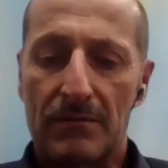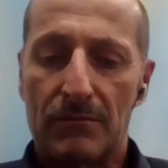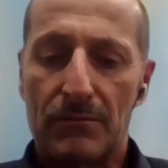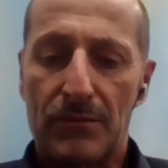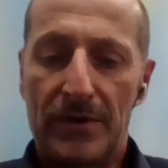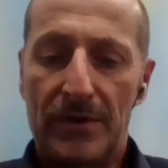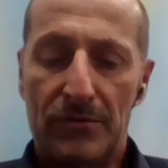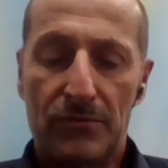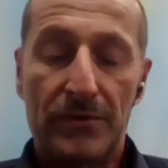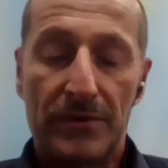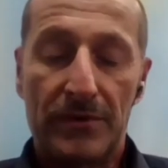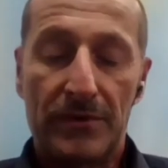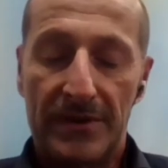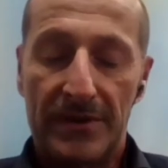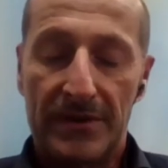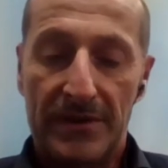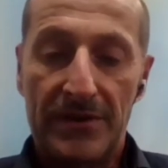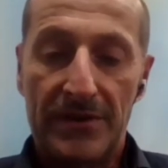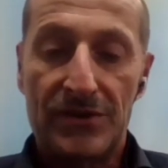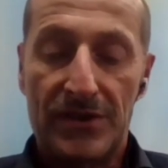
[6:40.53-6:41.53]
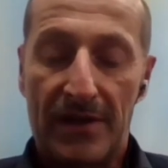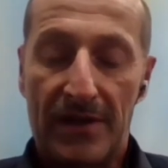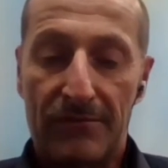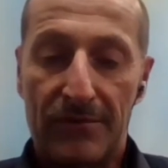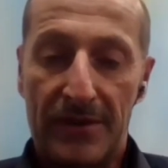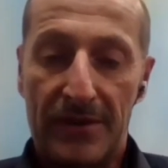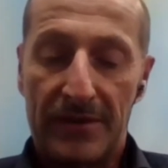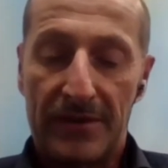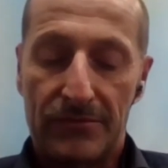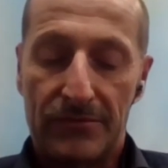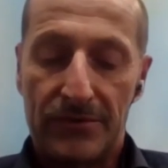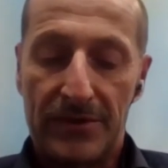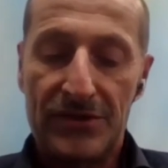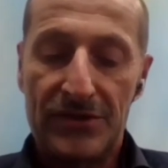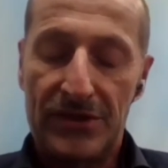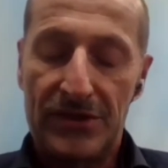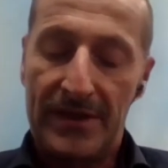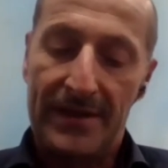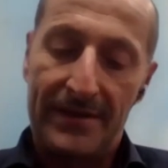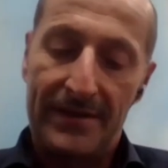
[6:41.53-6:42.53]
we grew in each and every
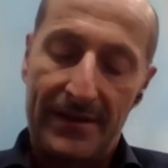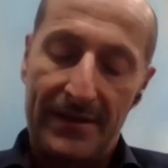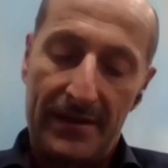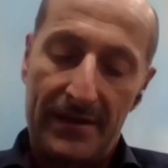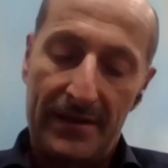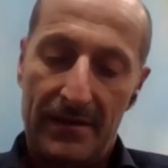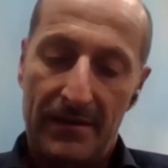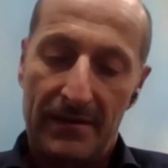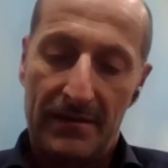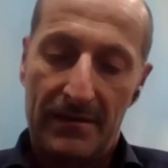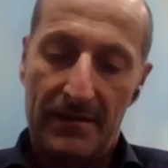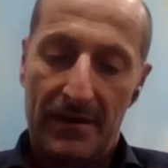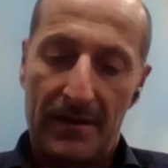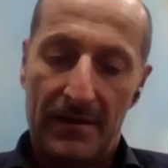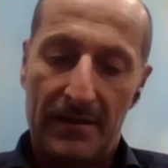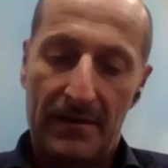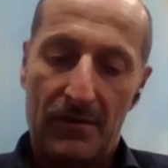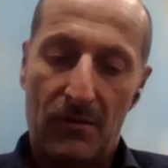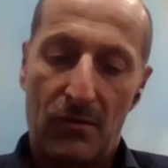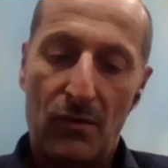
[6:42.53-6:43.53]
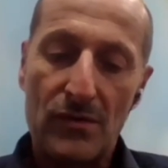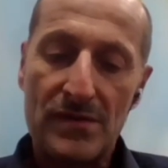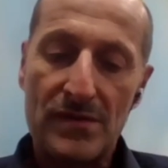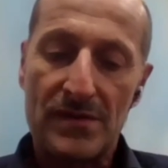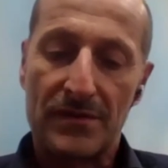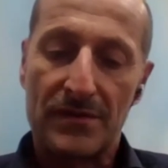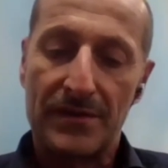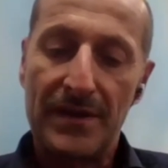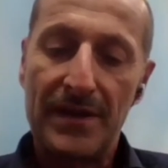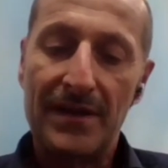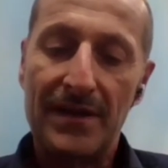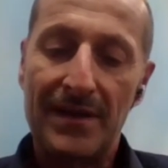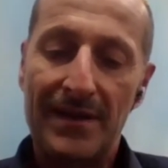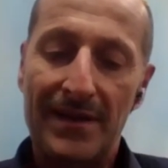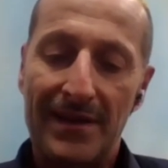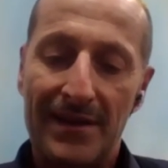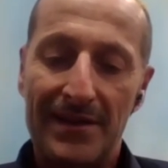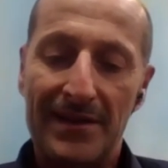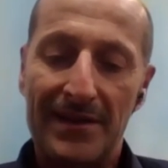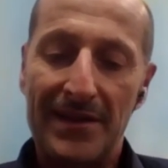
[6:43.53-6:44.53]
region, and also
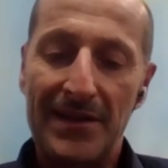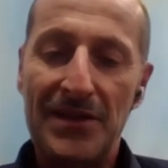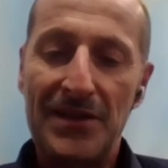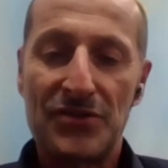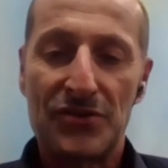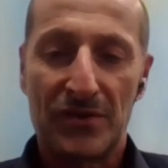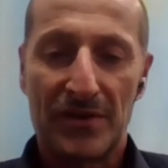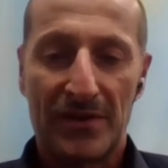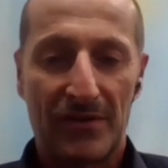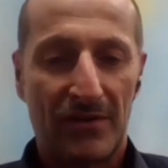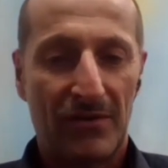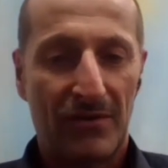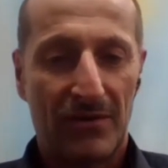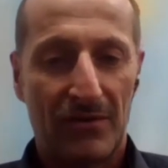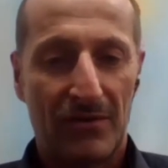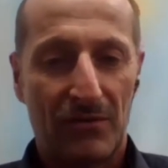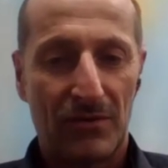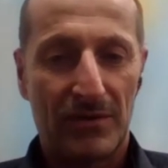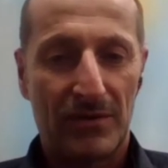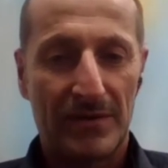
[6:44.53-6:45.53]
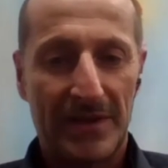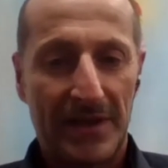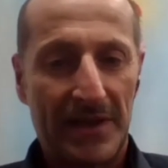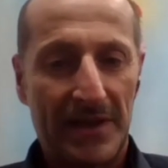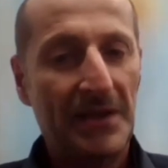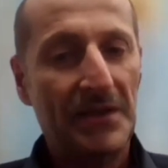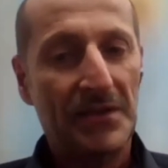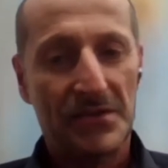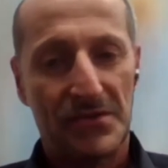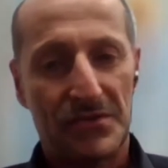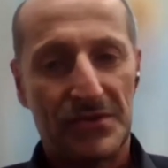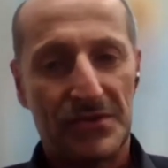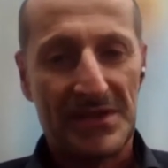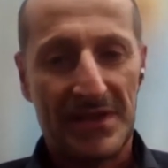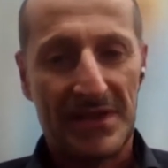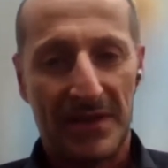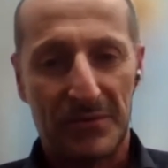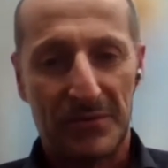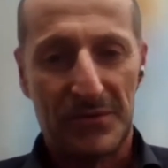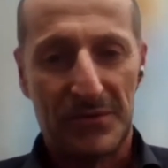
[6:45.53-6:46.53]
nearly in each and all the
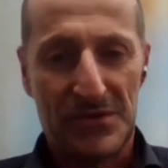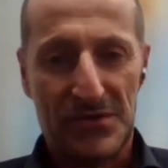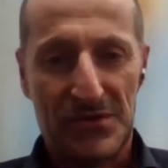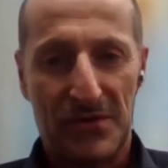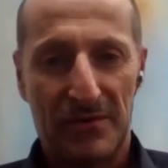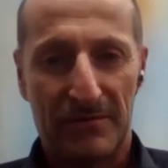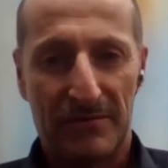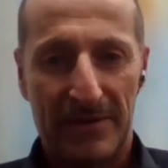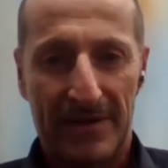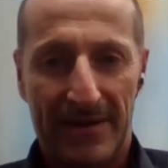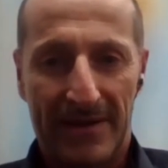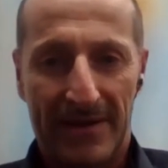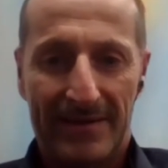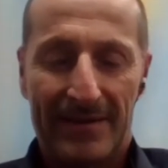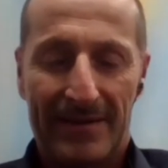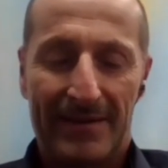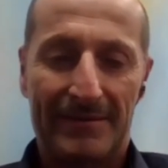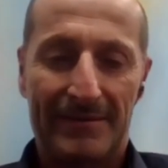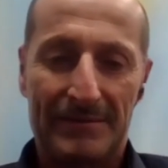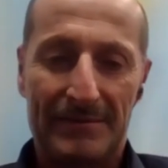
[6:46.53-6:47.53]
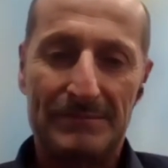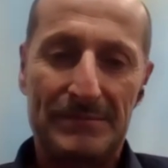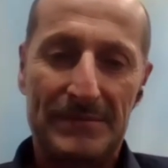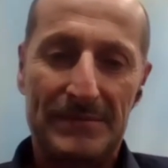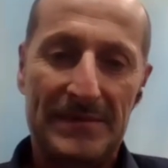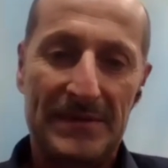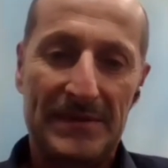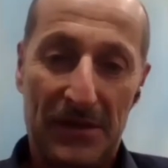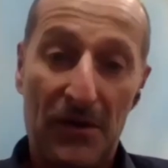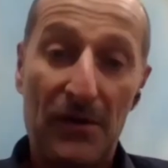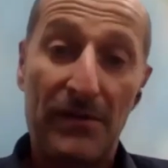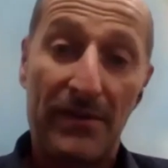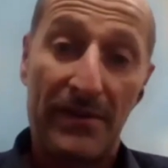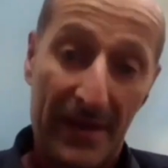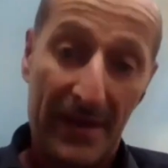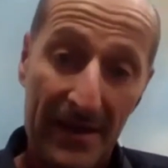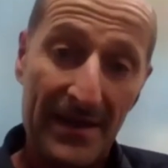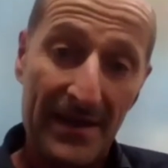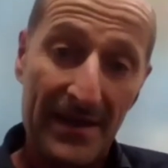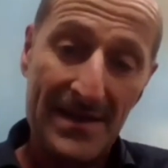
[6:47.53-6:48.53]
industries that we're serving. And the good
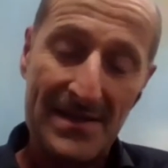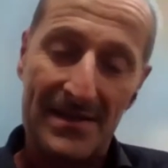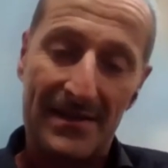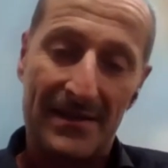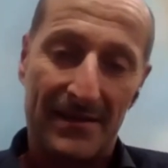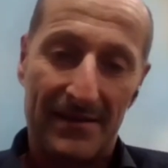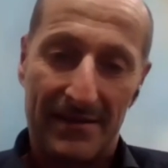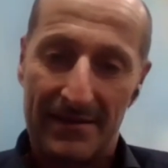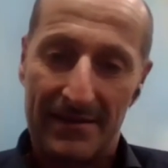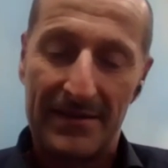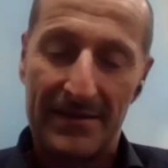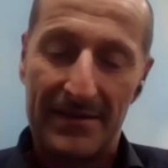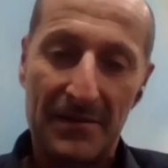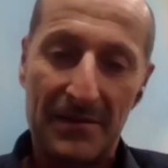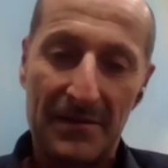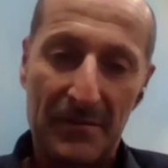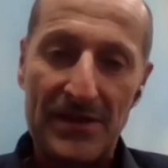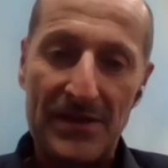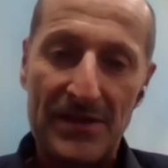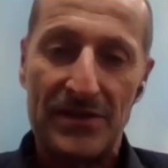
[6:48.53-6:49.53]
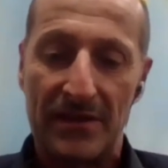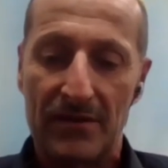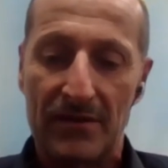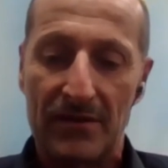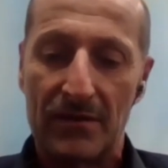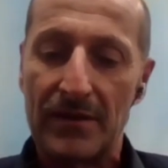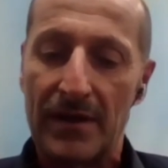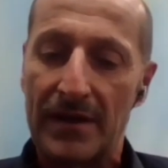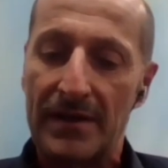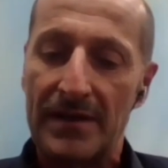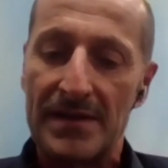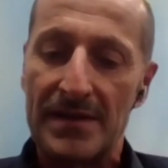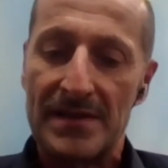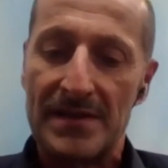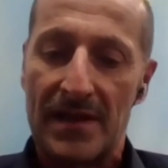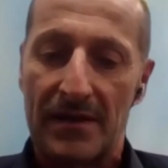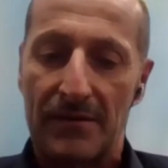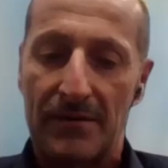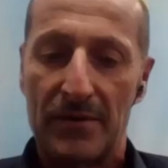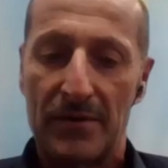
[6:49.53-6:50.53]
thing is, and Dieter mentioned it already, is
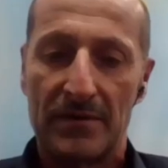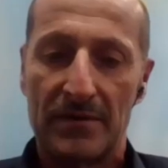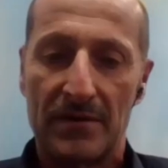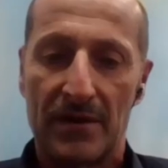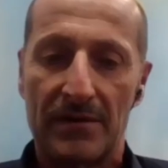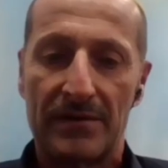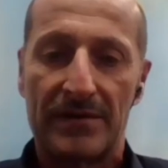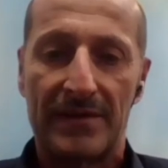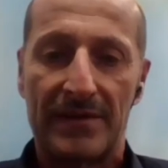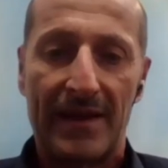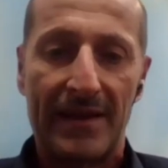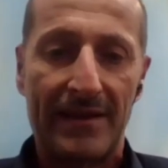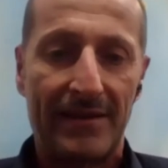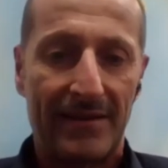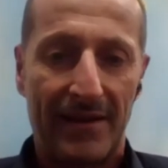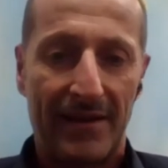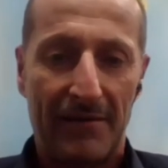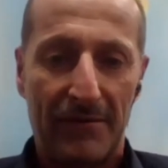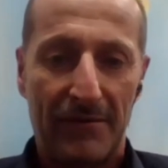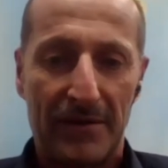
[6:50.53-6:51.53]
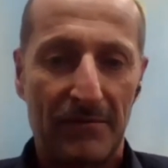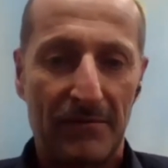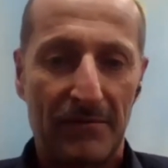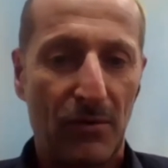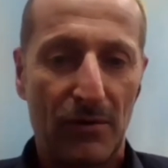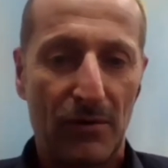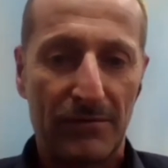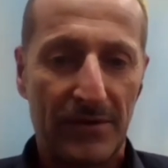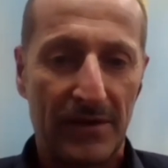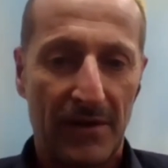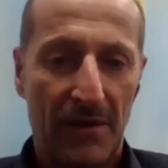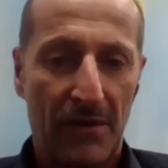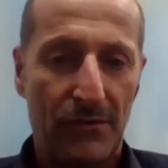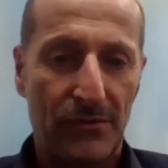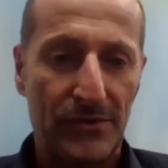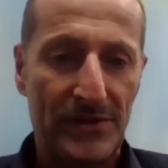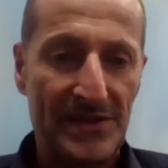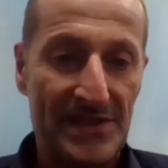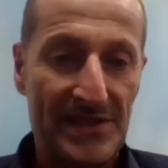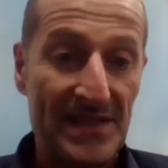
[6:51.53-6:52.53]
that we're not that heavy involved in the
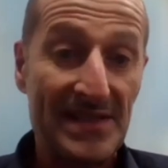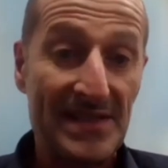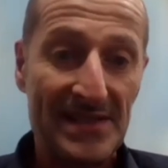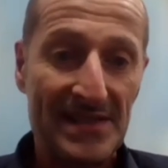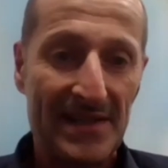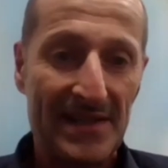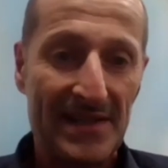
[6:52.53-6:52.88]
3 Cs,